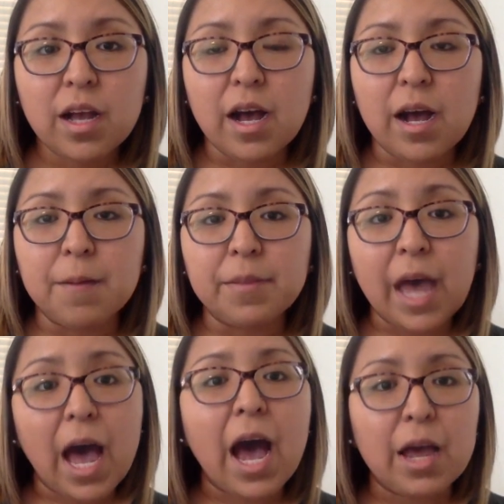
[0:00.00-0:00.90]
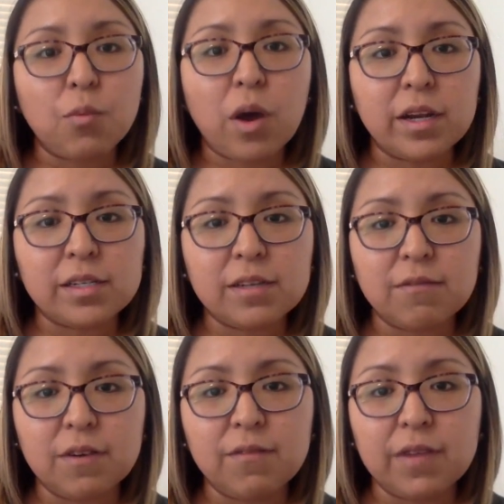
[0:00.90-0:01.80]
that I wanted to
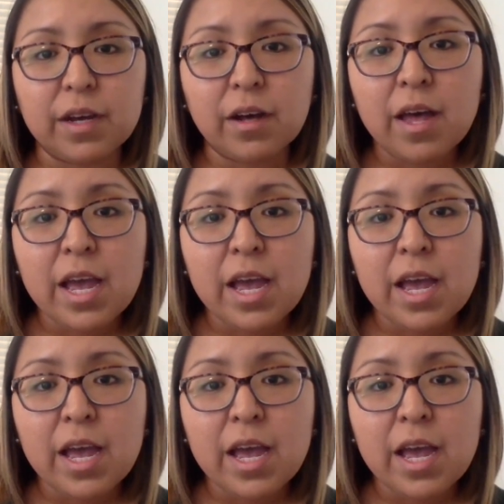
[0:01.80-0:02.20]
fulfill.